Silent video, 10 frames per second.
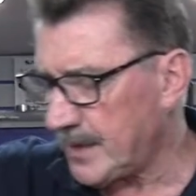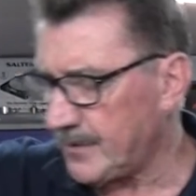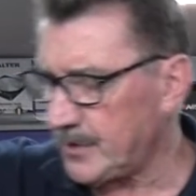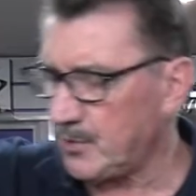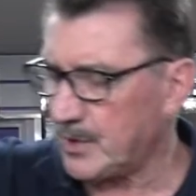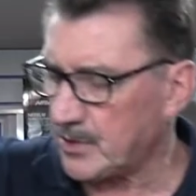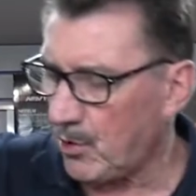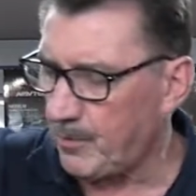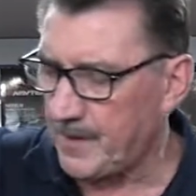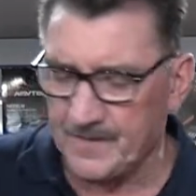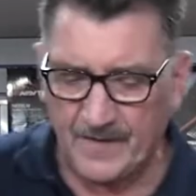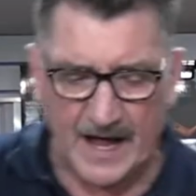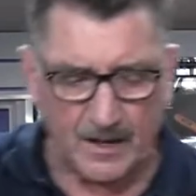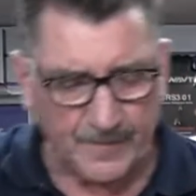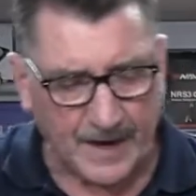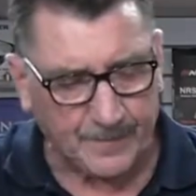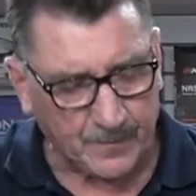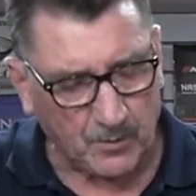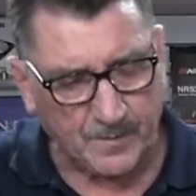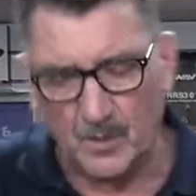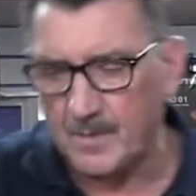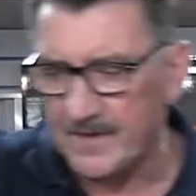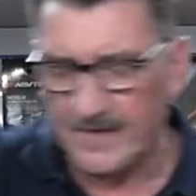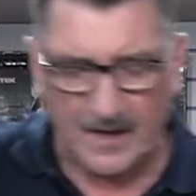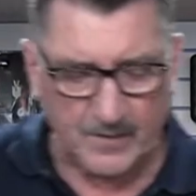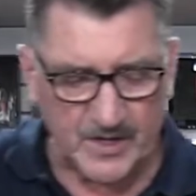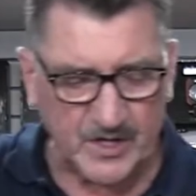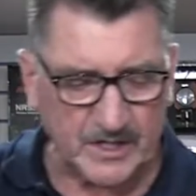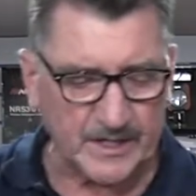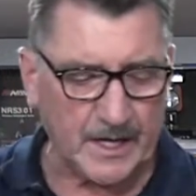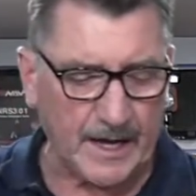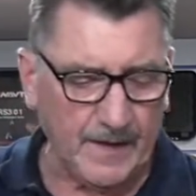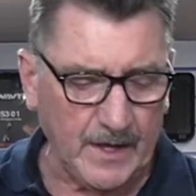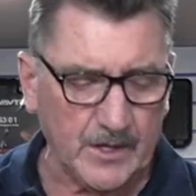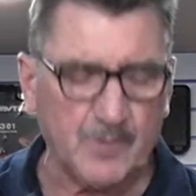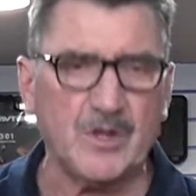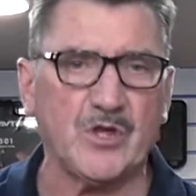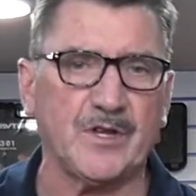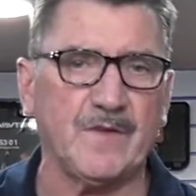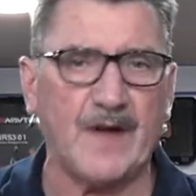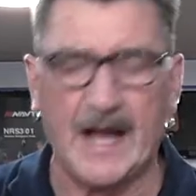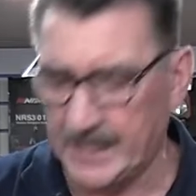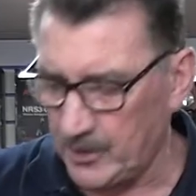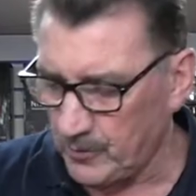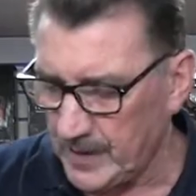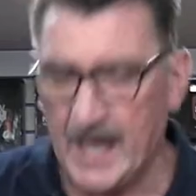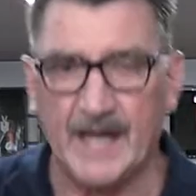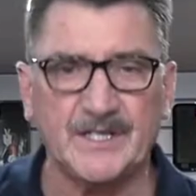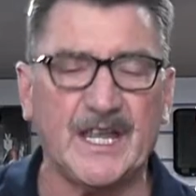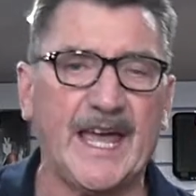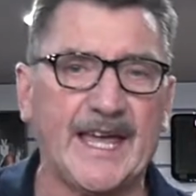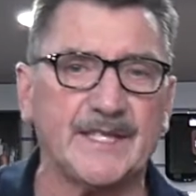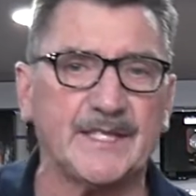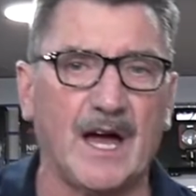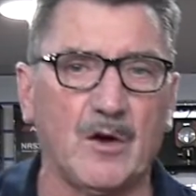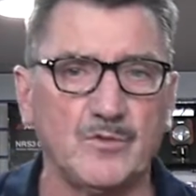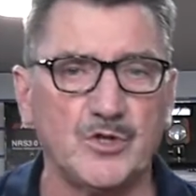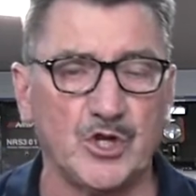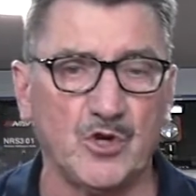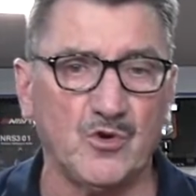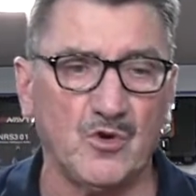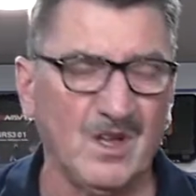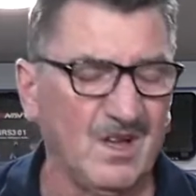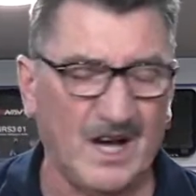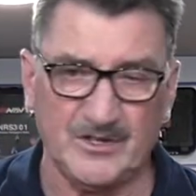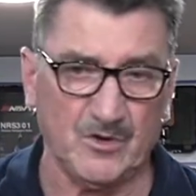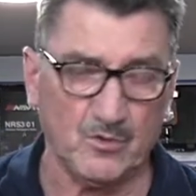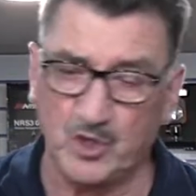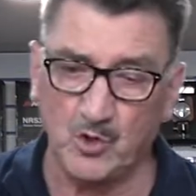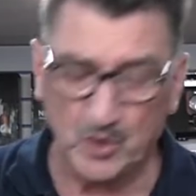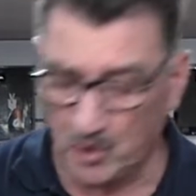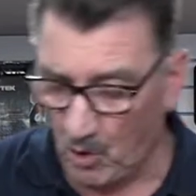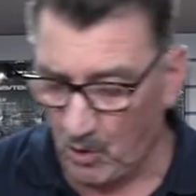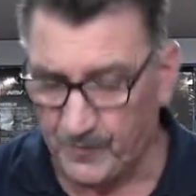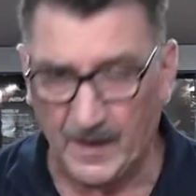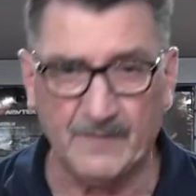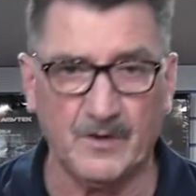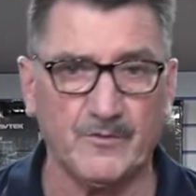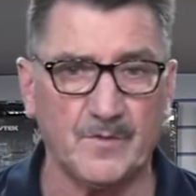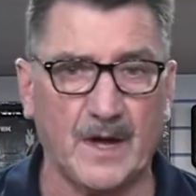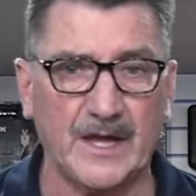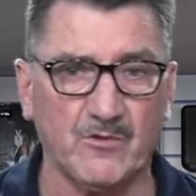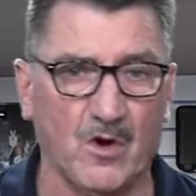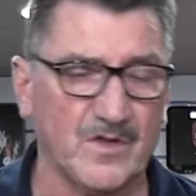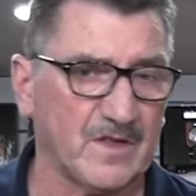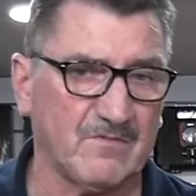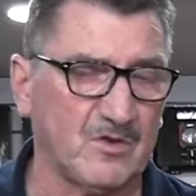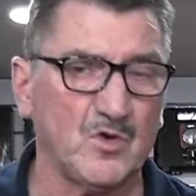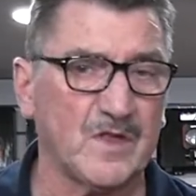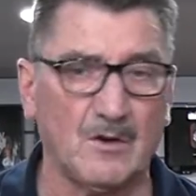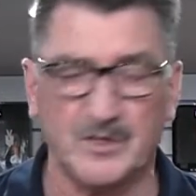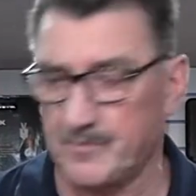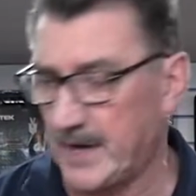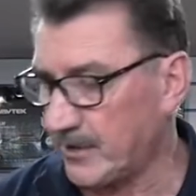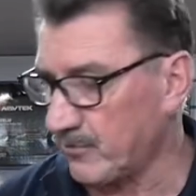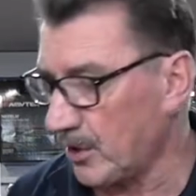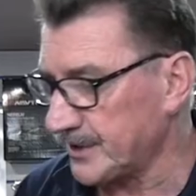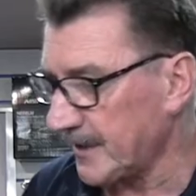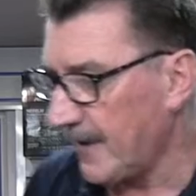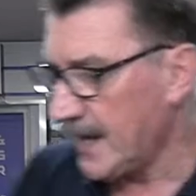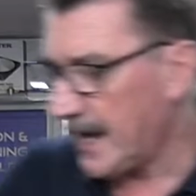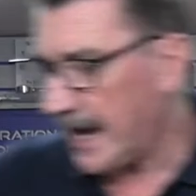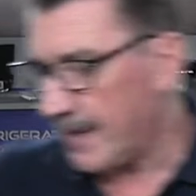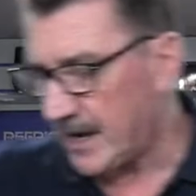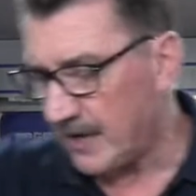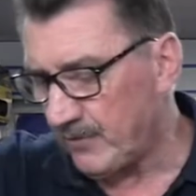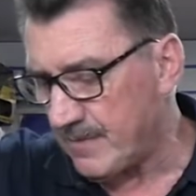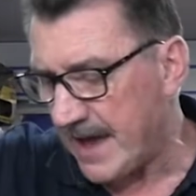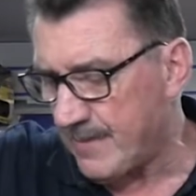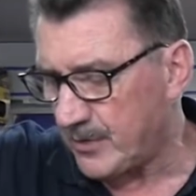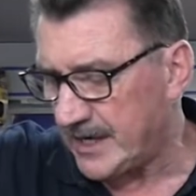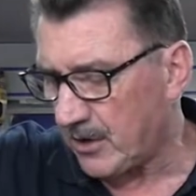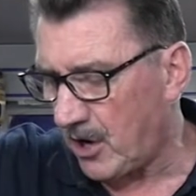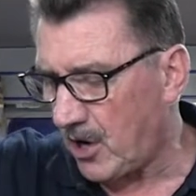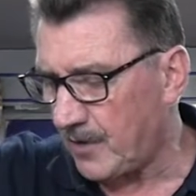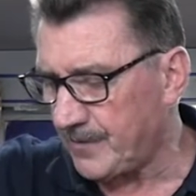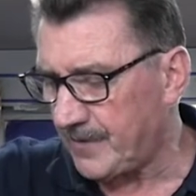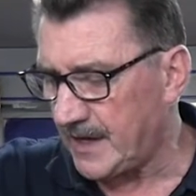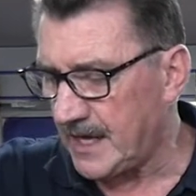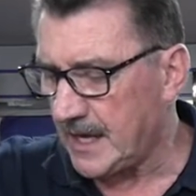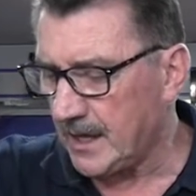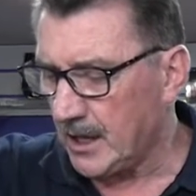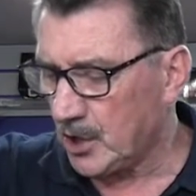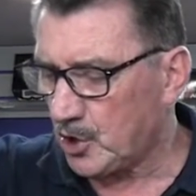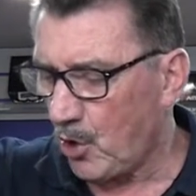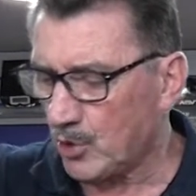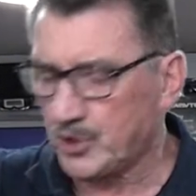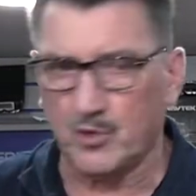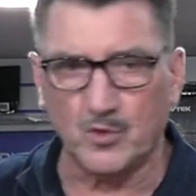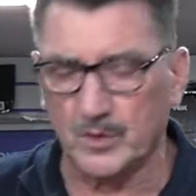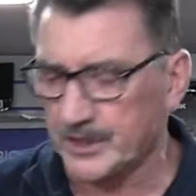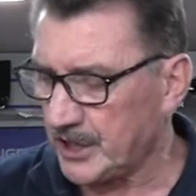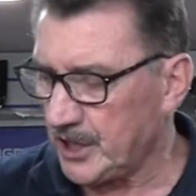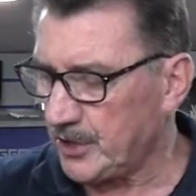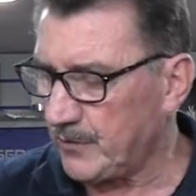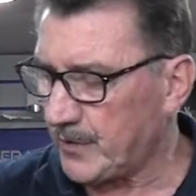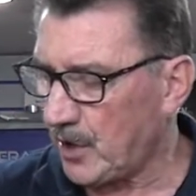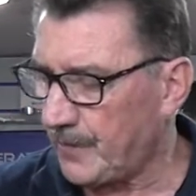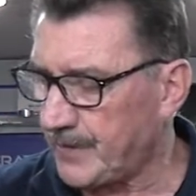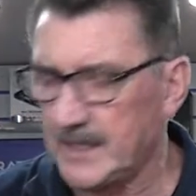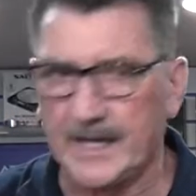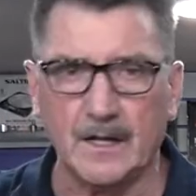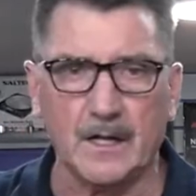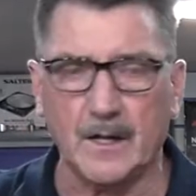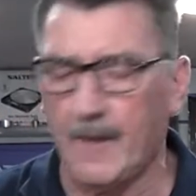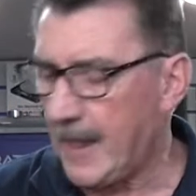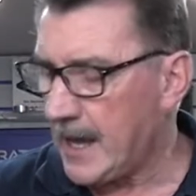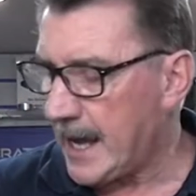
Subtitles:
You would open the valve on a cylinder, switch on your vacuum, and take it down to, I don't know, 2 torr, 500 microns or 2000 microns. And remembering on the core tools, you've got the little